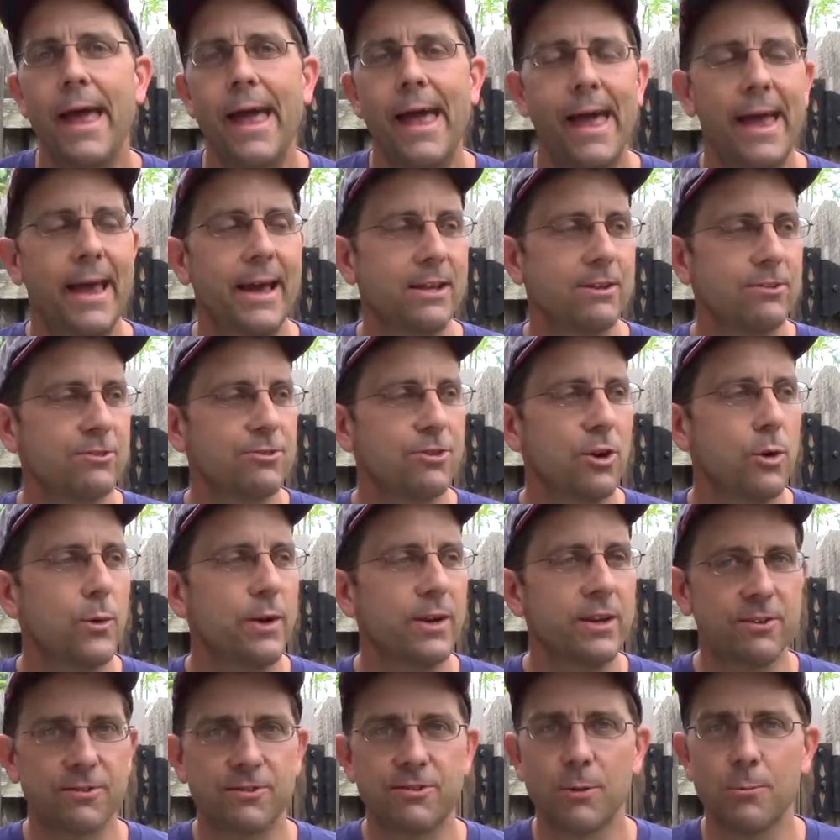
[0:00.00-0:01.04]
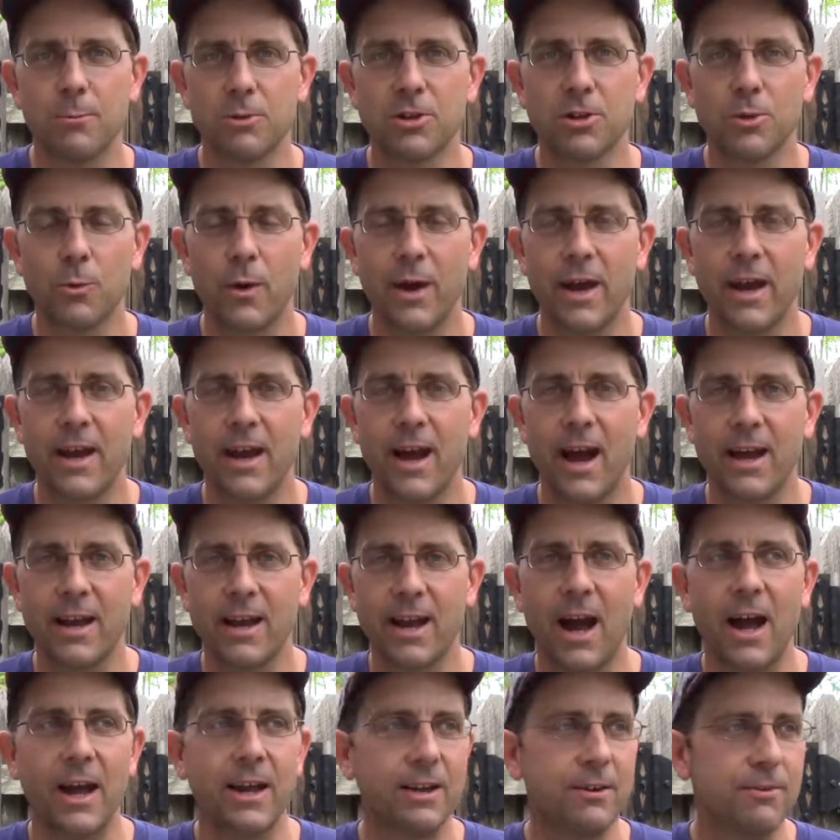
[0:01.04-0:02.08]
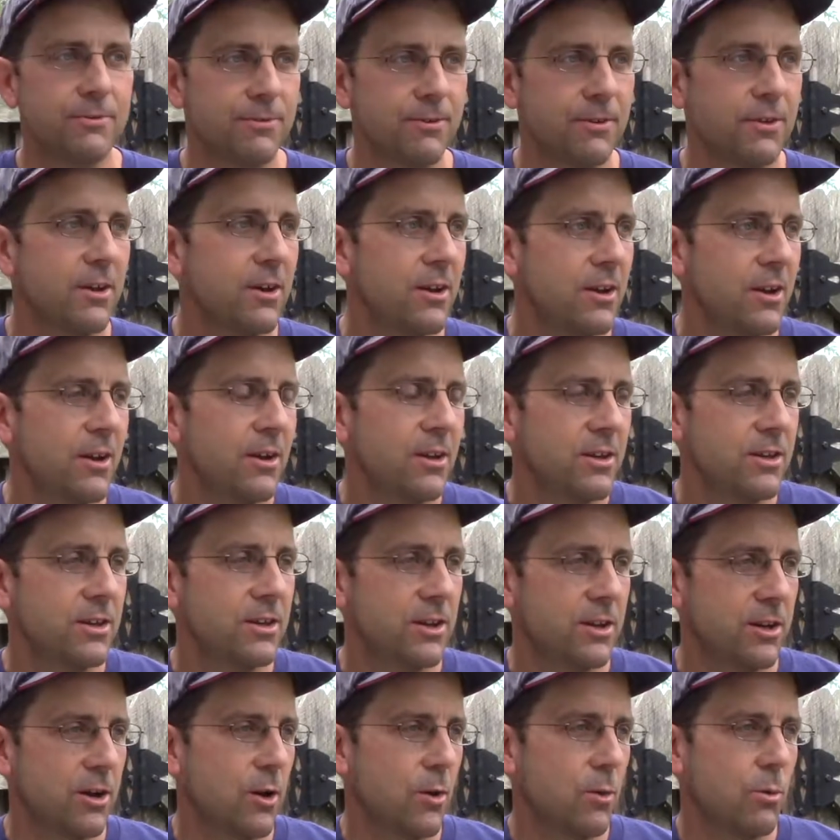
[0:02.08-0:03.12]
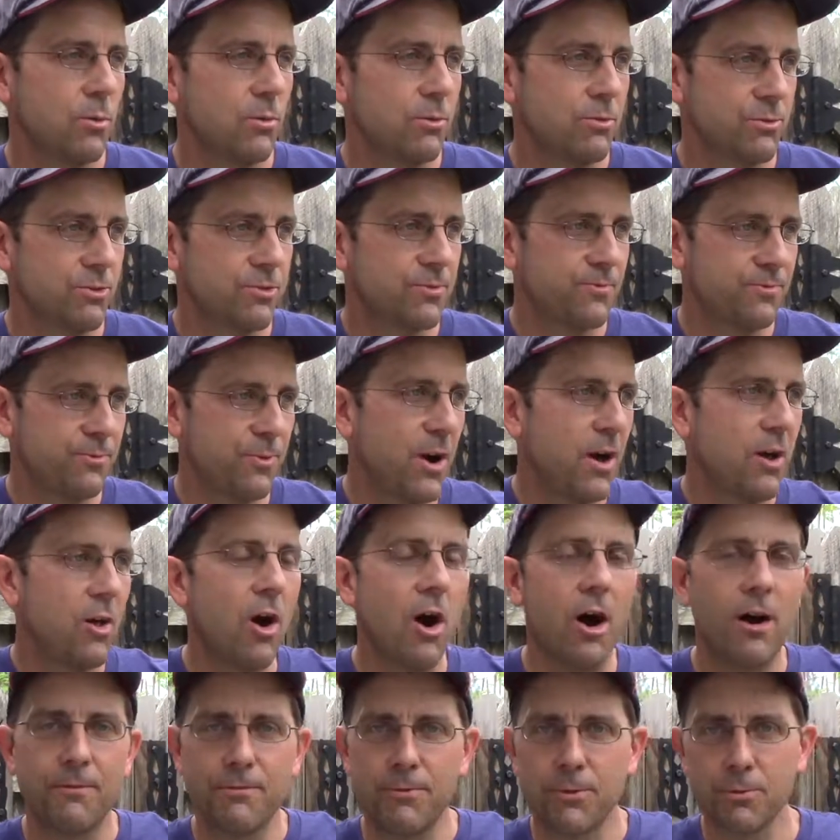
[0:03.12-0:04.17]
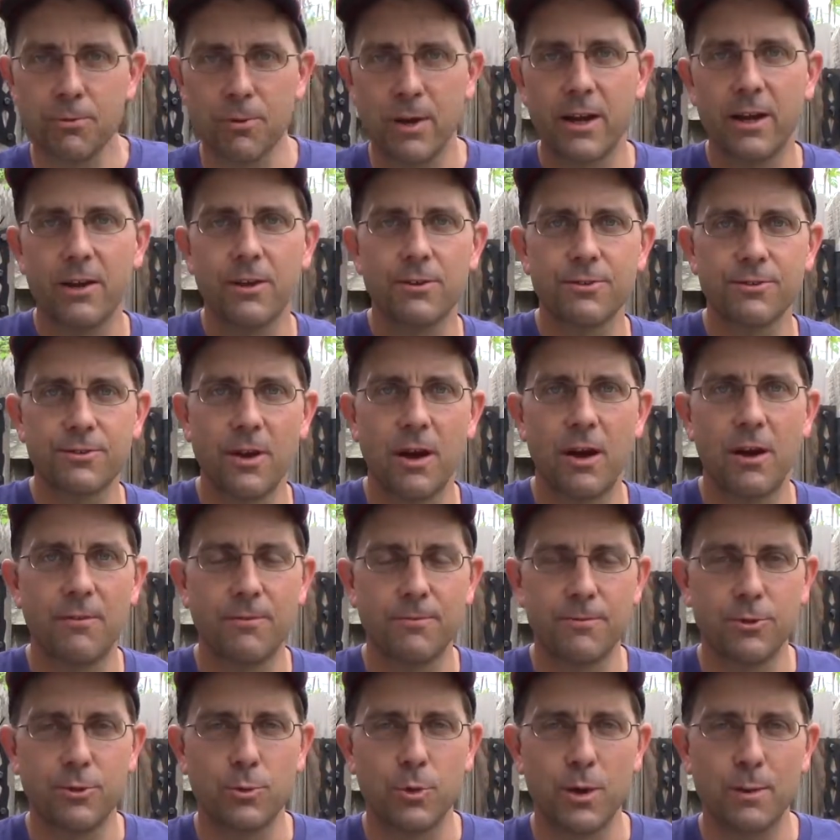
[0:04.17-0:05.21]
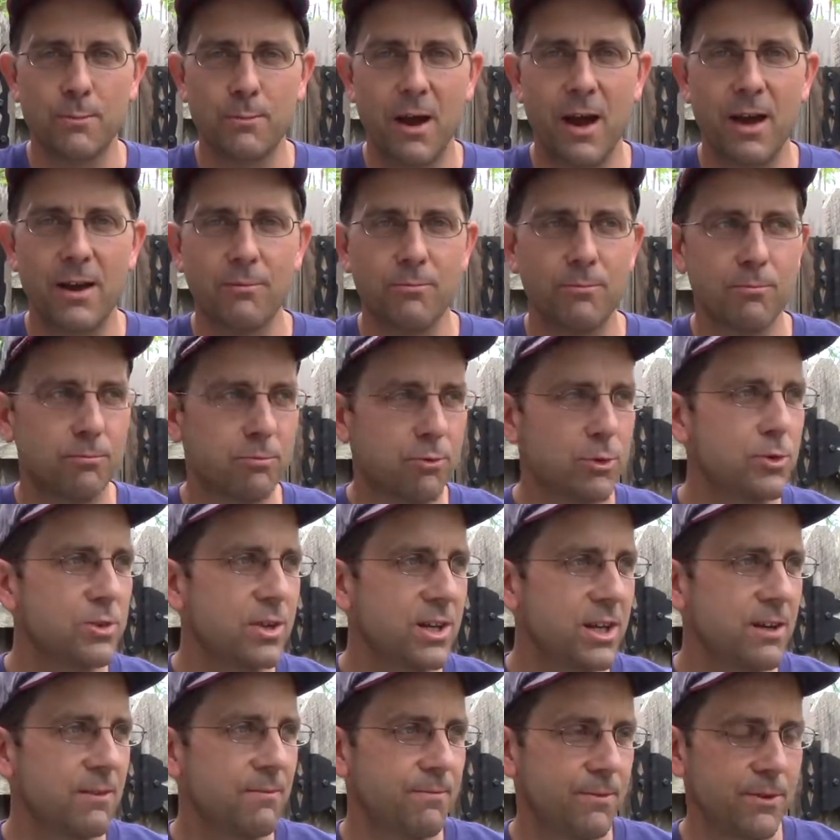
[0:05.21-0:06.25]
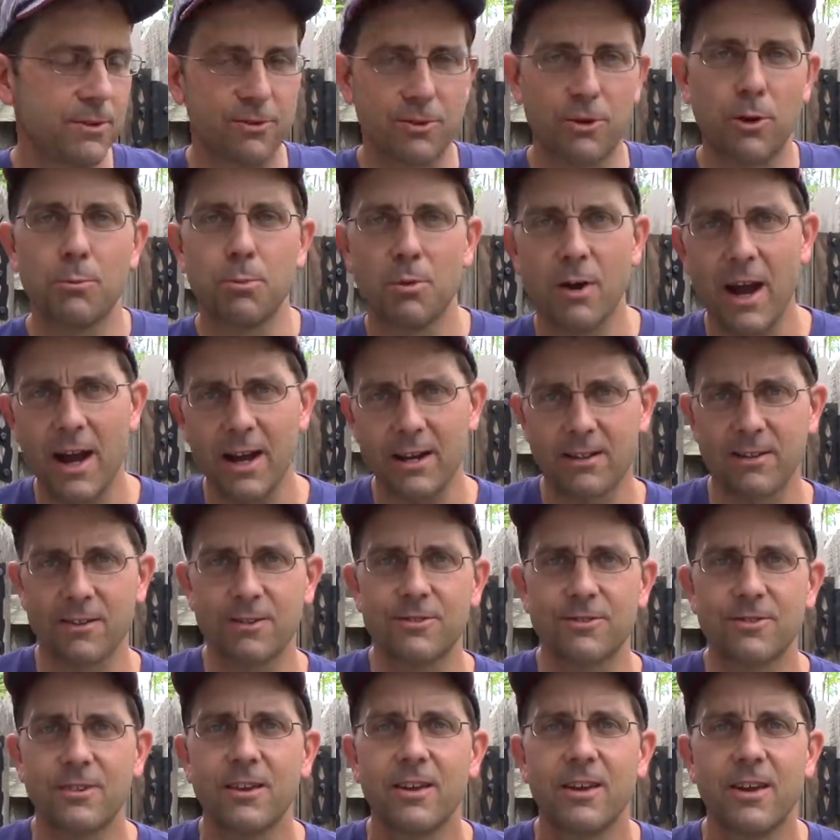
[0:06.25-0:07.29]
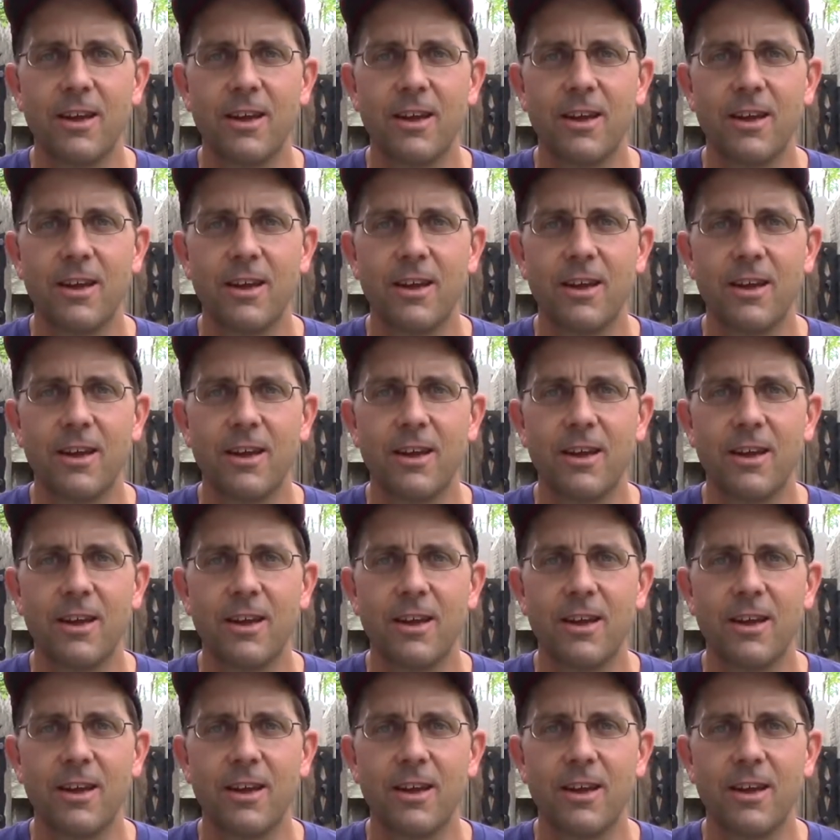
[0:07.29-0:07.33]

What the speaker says: And so in a similar way, I kind of fell off the rails of doing my routine physical practice.